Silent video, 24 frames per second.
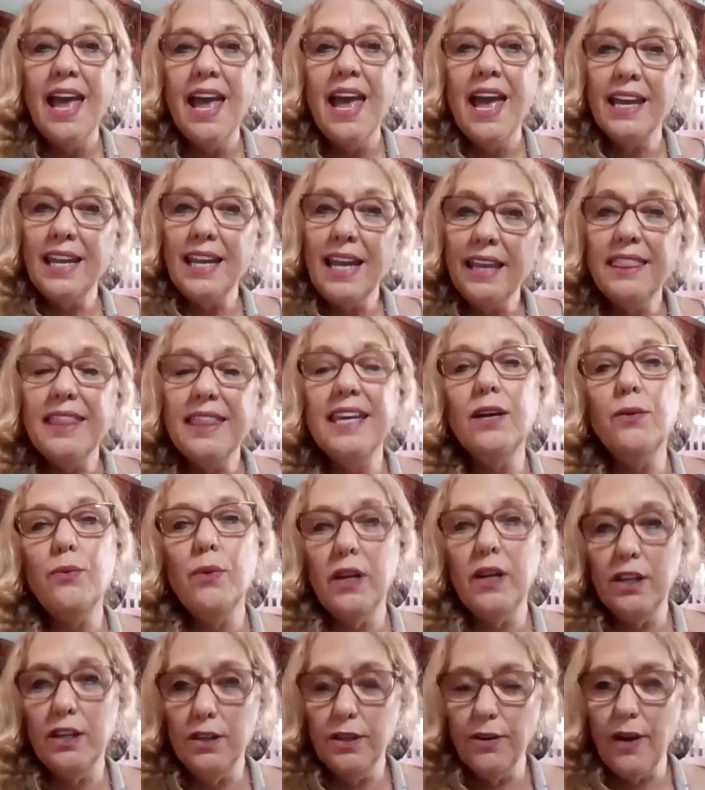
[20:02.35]
And I think
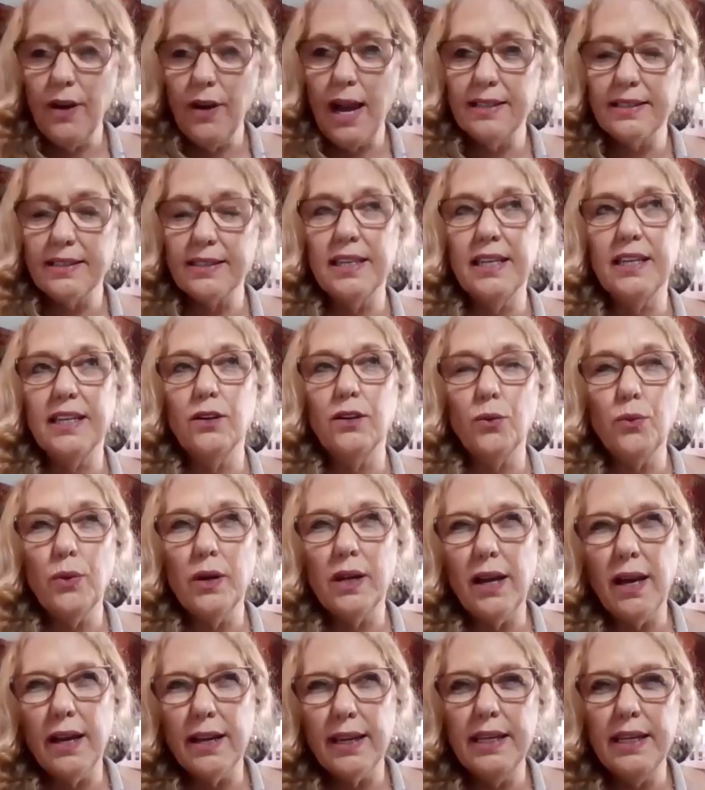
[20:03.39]
what you're asking, or what
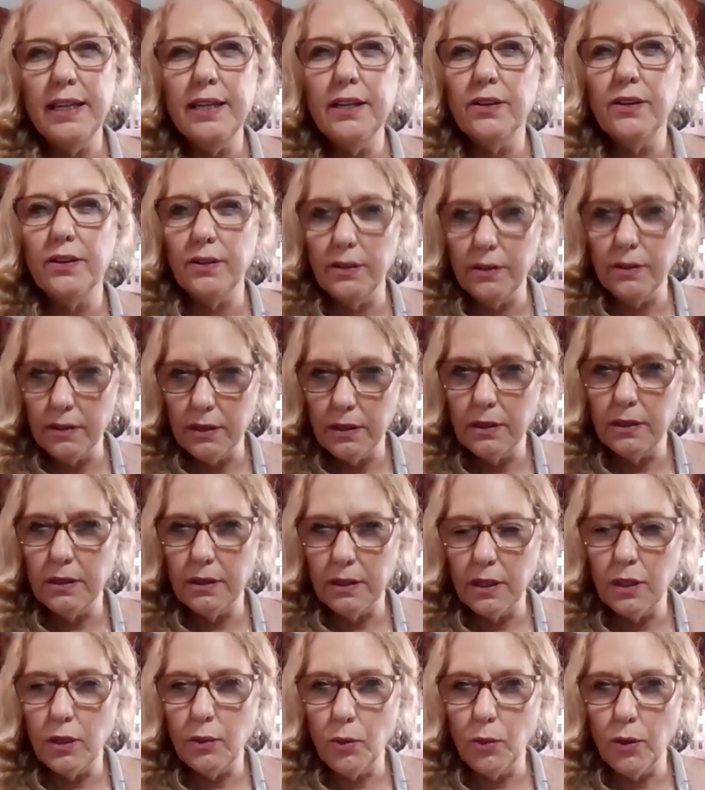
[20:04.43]
I hear,
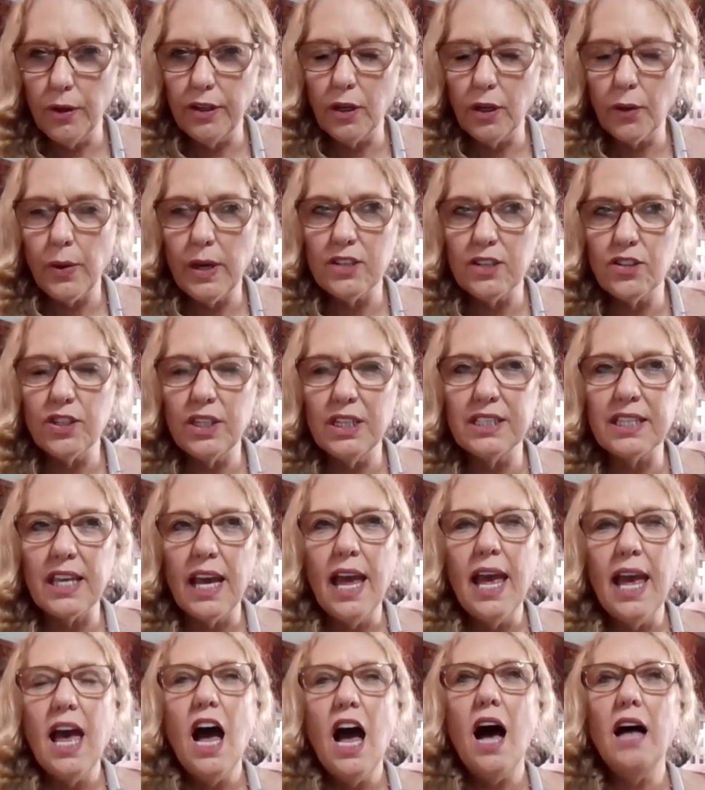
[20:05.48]
more your question is,
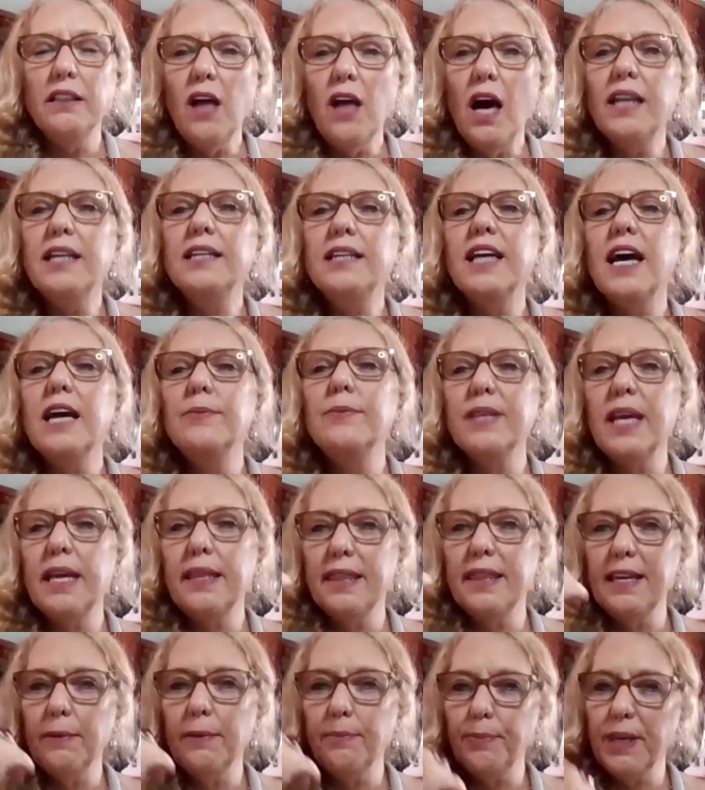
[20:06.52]
a lot of times I
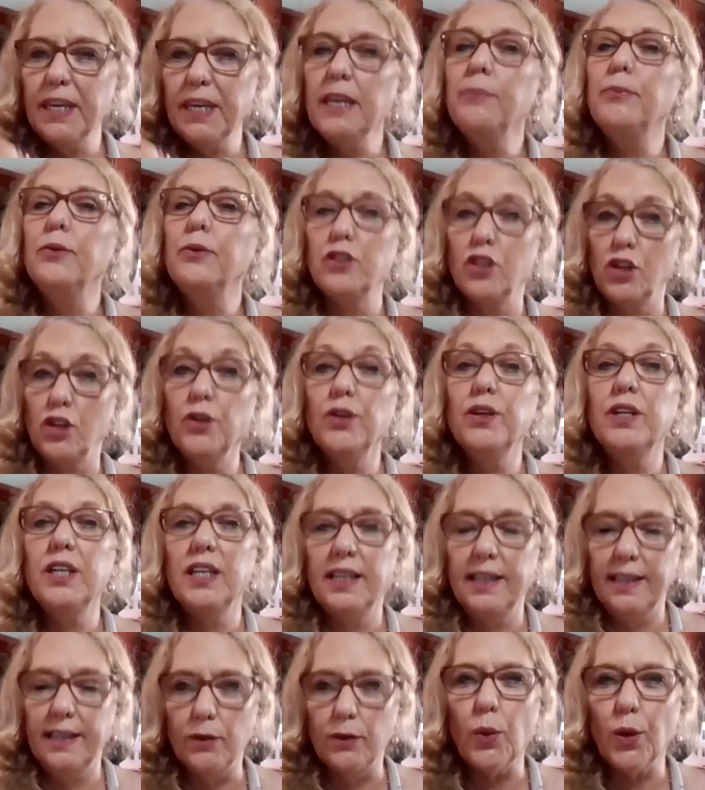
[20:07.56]
think people turn it
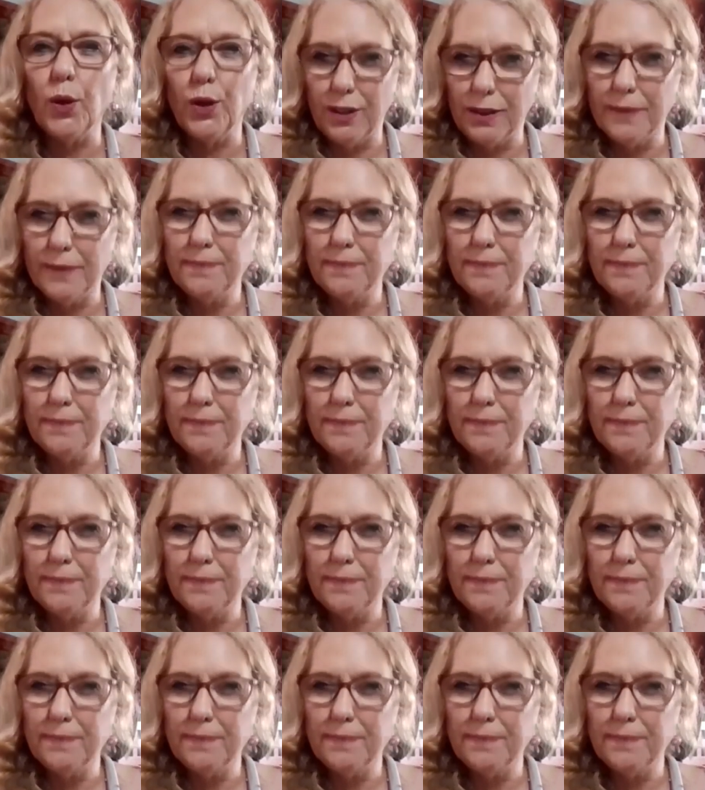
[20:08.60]
inward